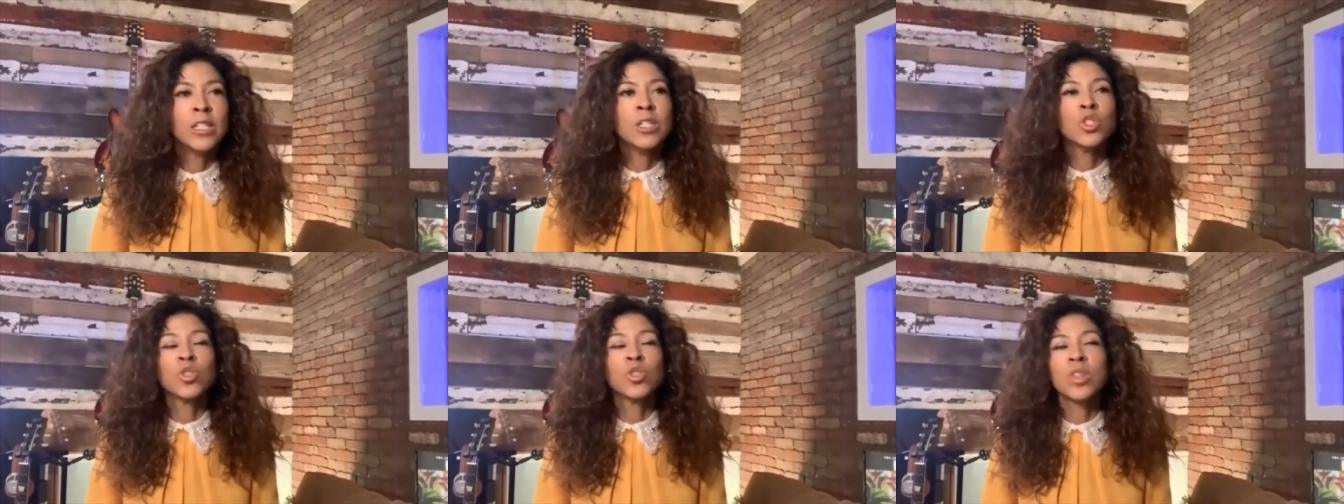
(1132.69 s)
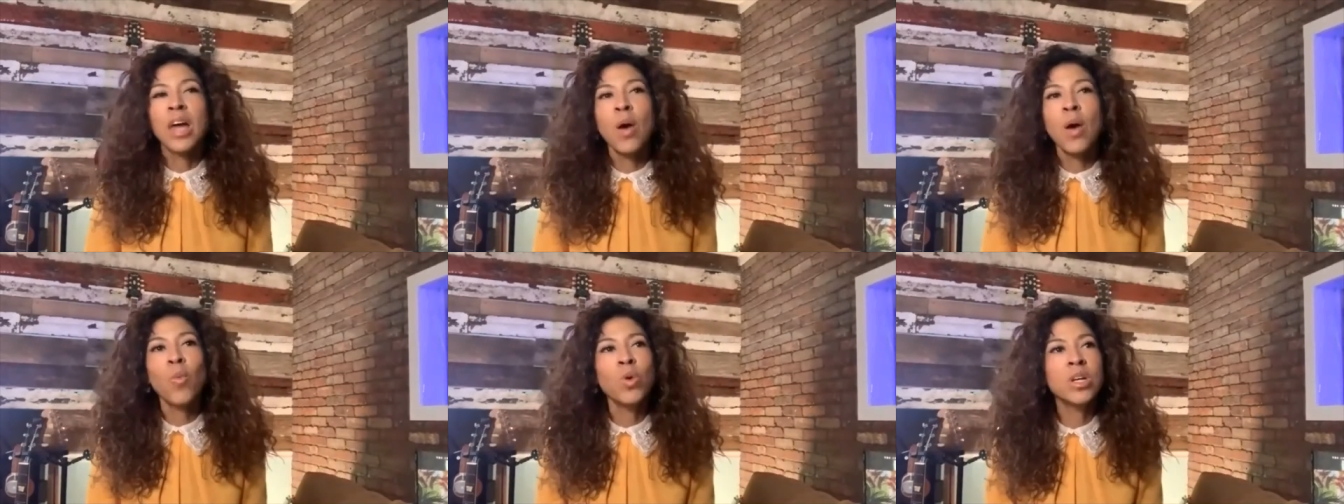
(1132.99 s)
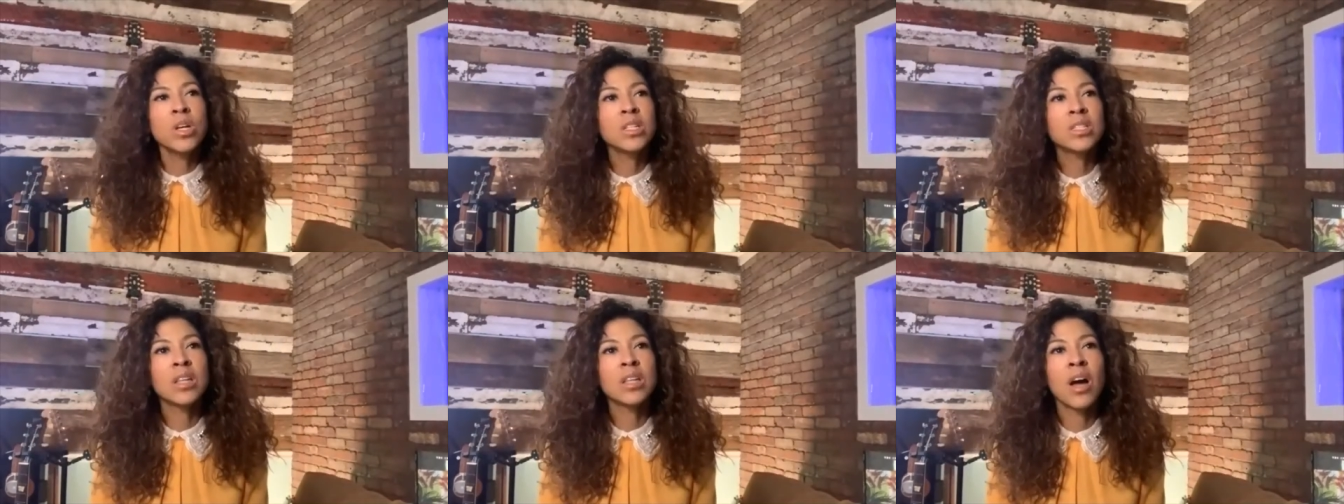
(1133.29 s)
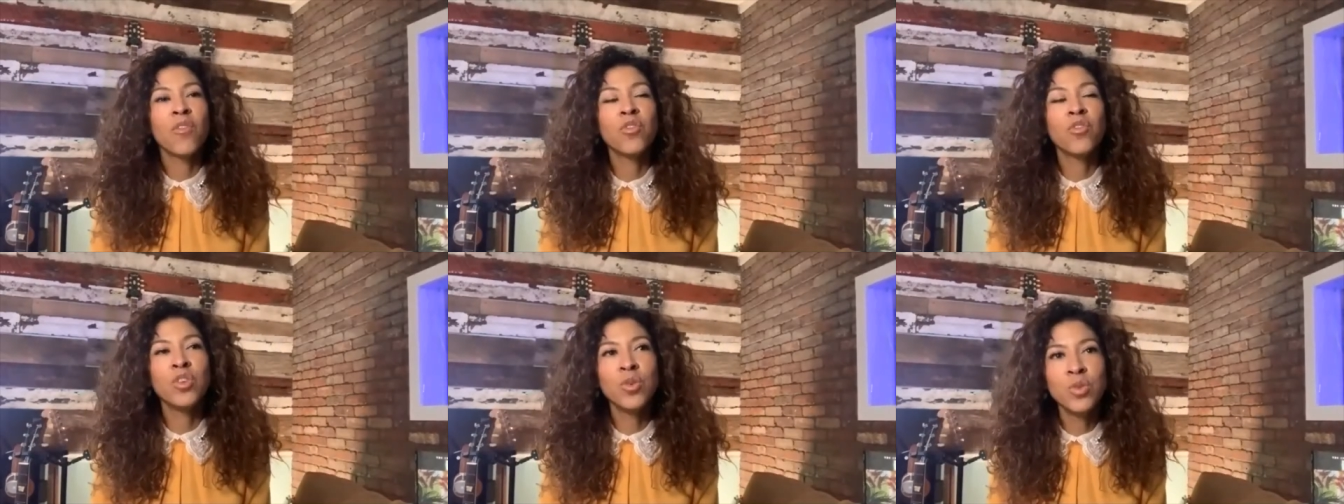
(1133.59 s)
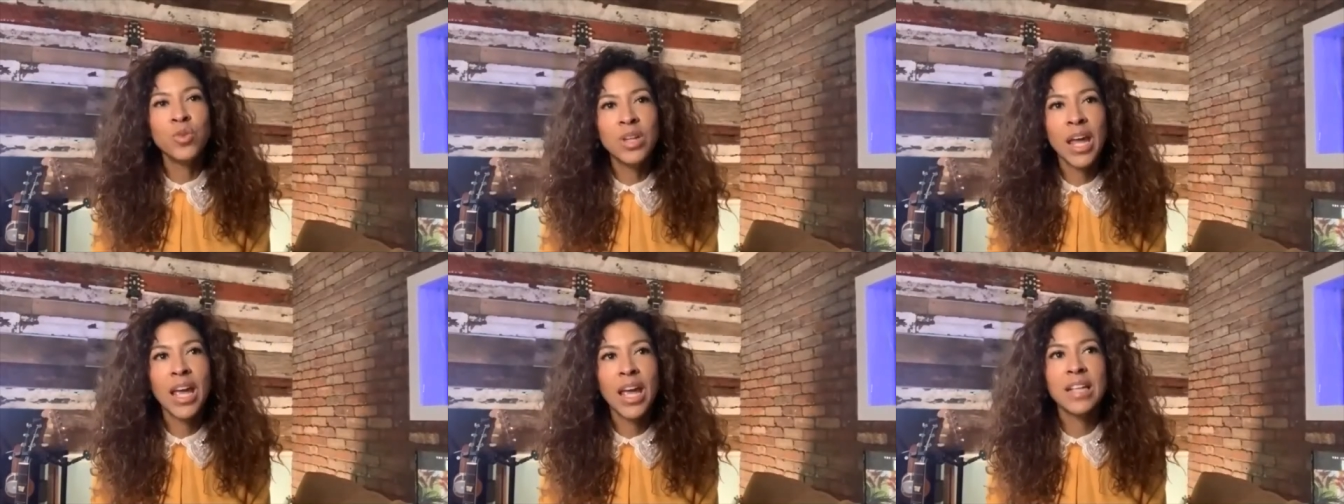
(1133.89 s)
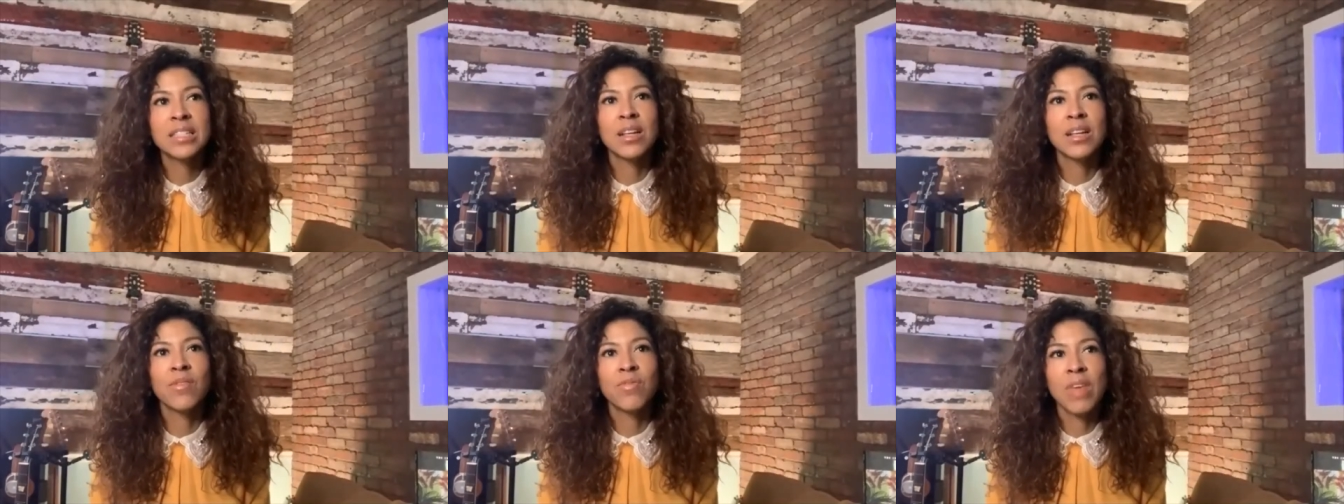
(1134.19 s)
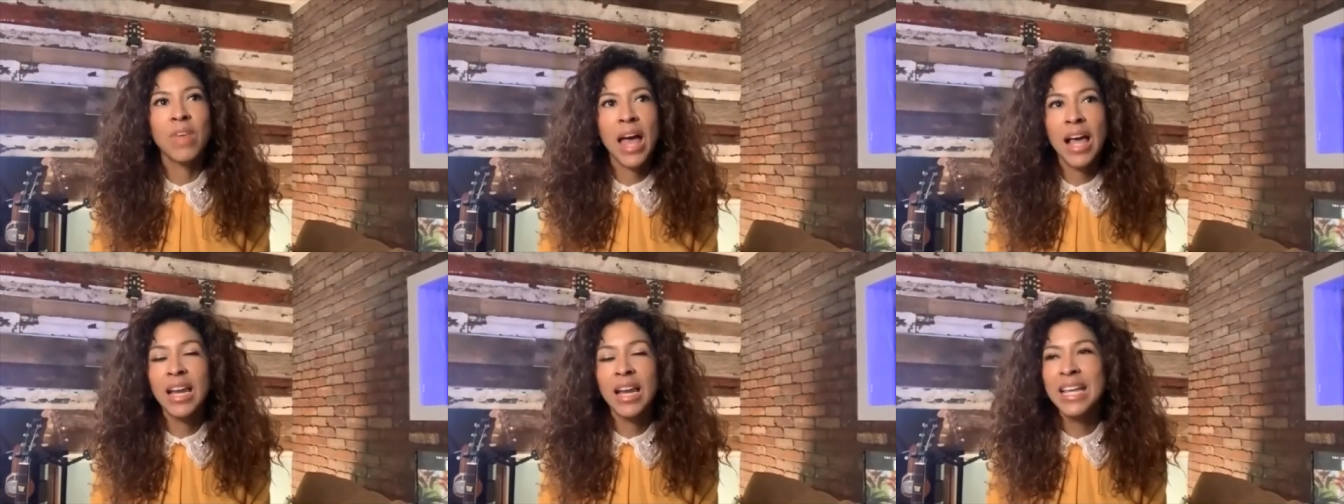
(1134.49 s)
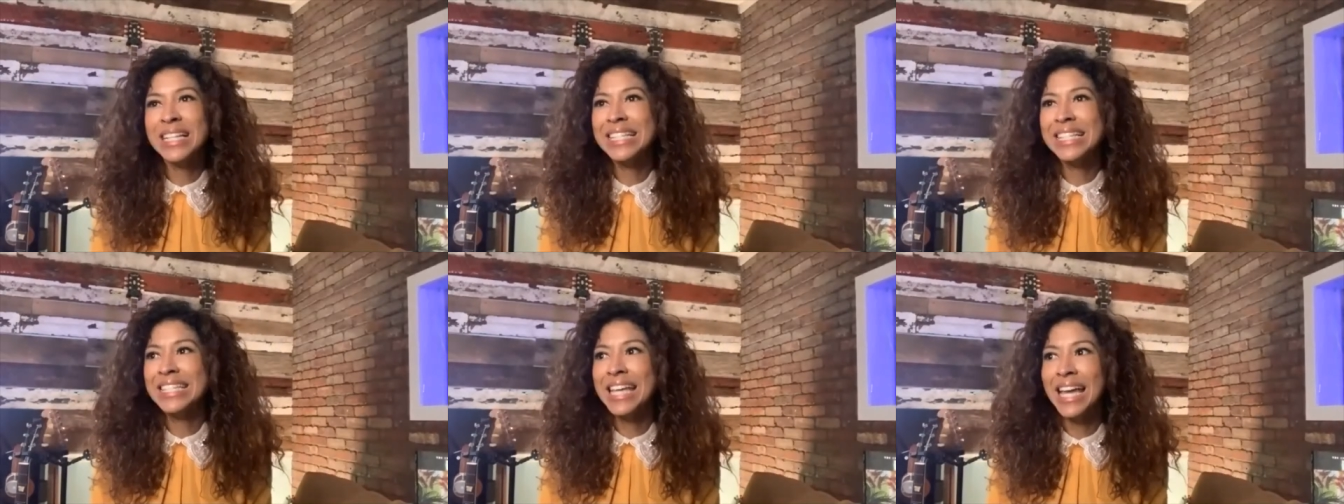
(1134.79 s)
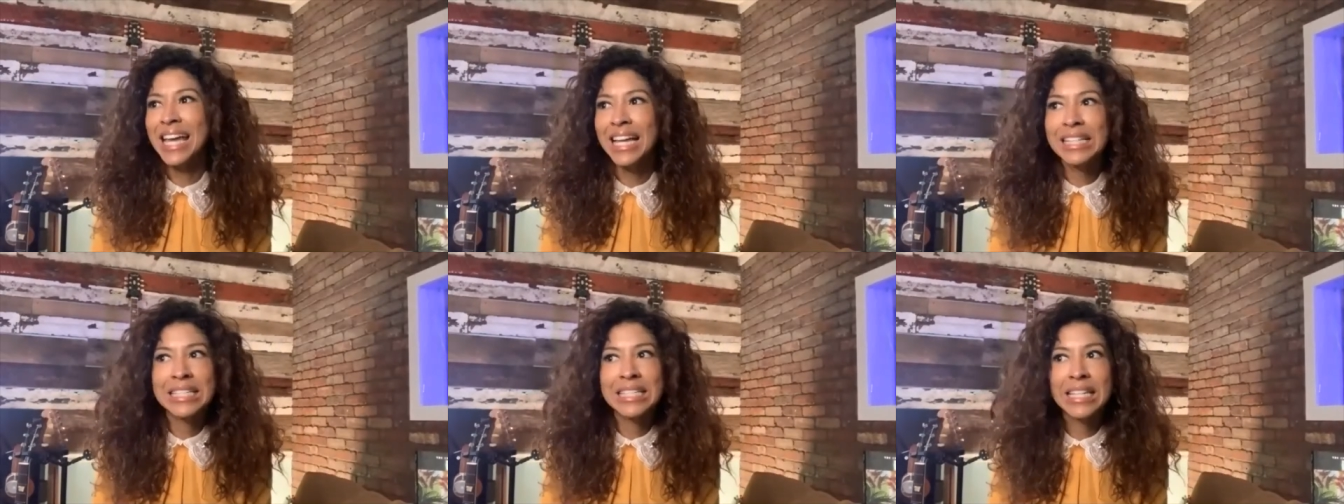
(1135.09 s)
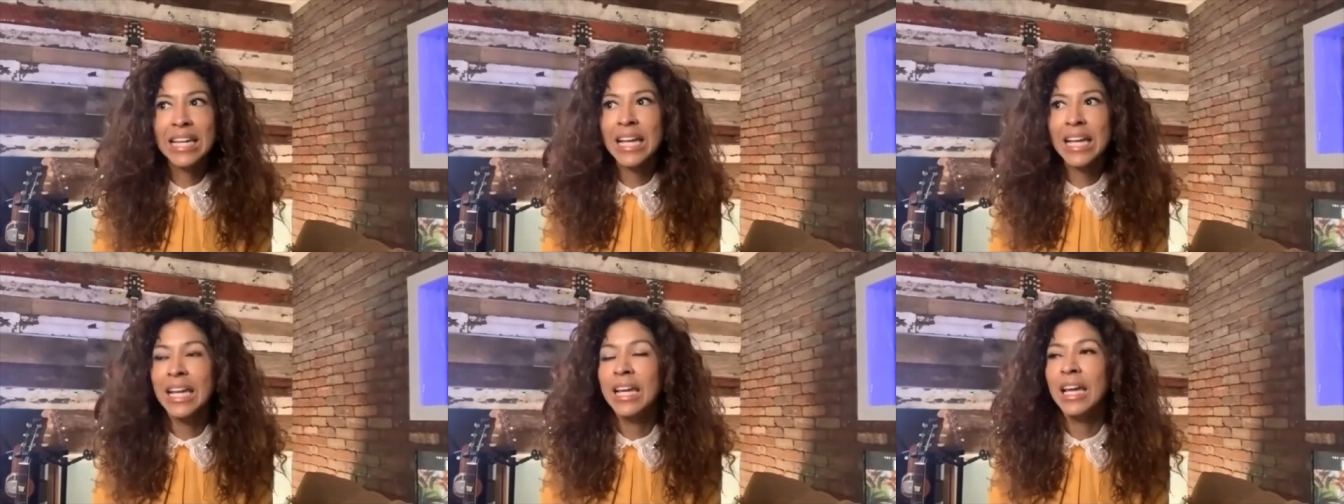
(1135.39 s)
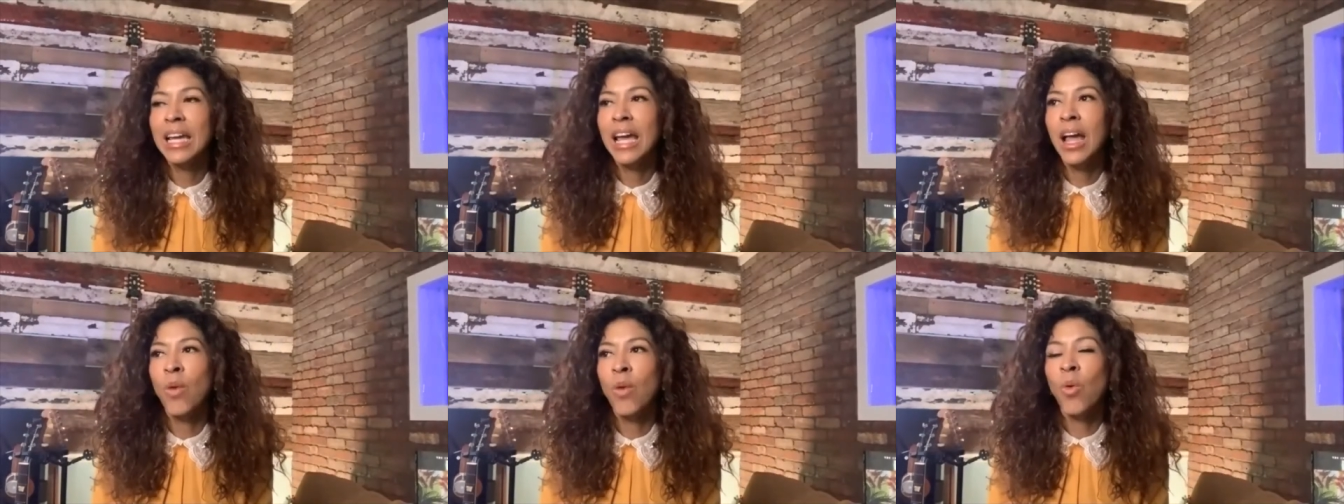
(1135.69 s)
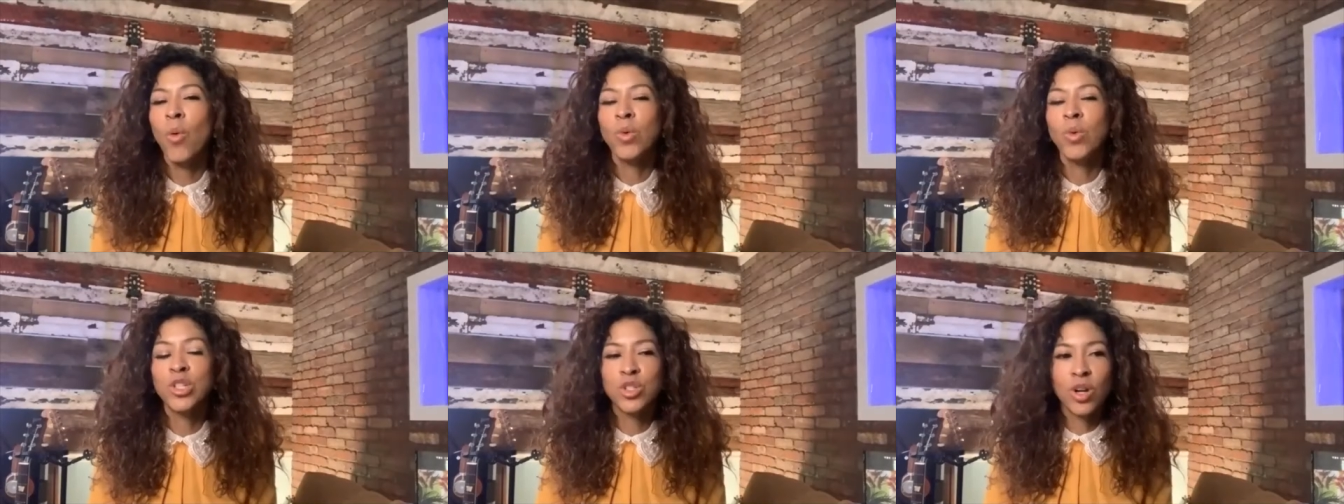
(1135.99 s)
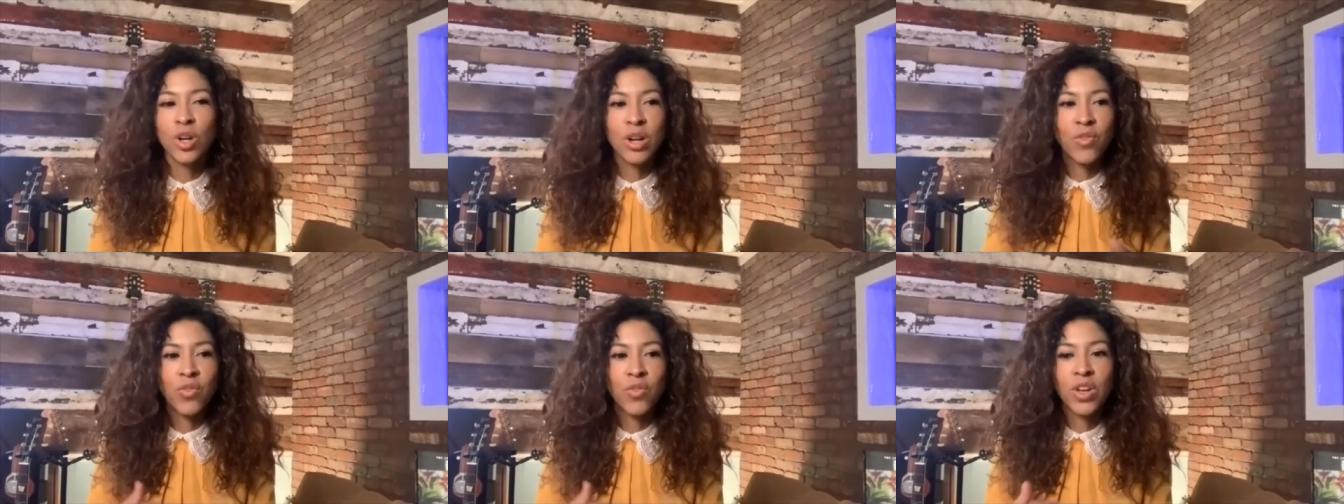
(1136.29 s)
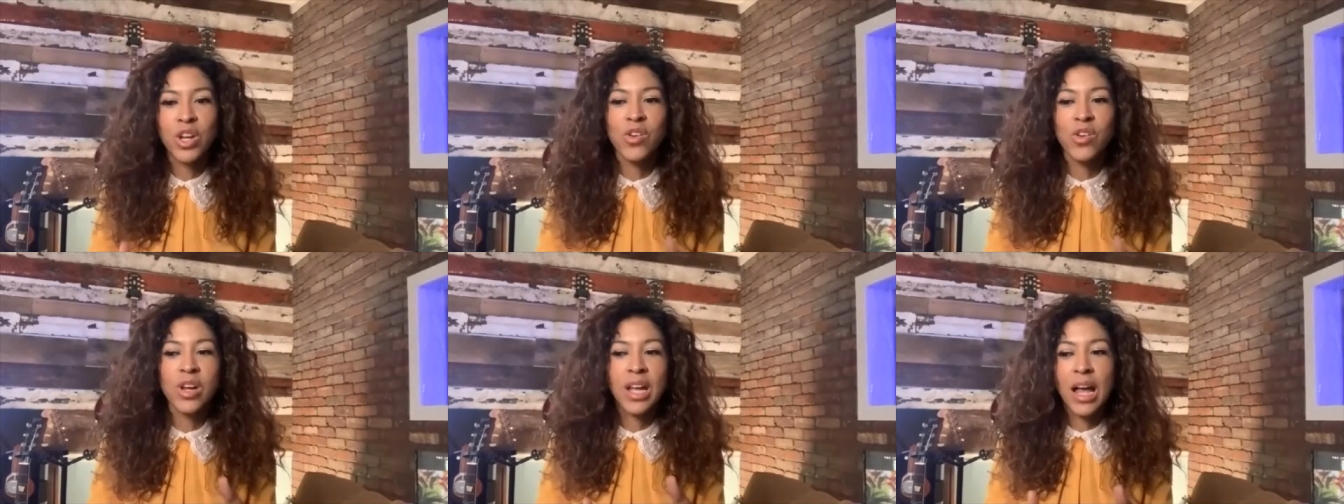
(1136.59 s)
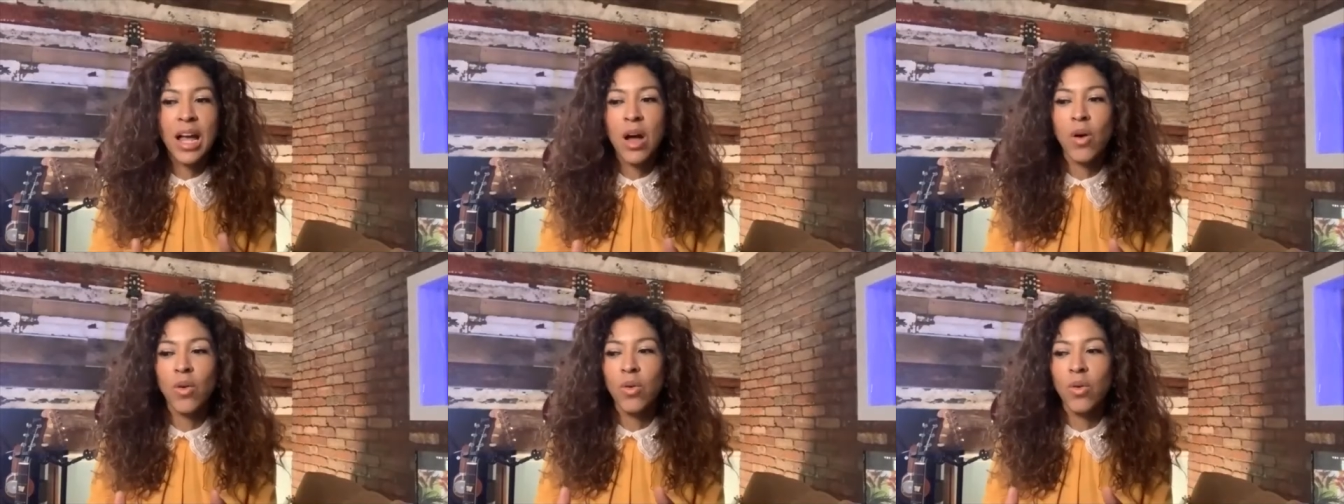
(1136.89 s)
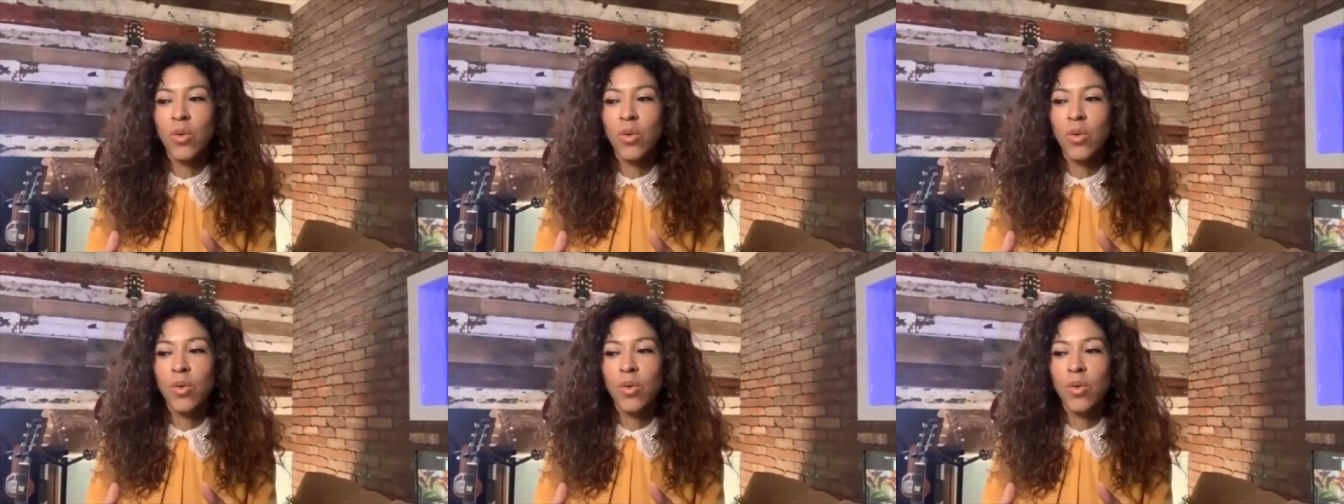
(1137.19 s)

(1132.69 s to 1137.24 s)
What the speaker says: So that was a few days of that intensity. And when we started figuring out,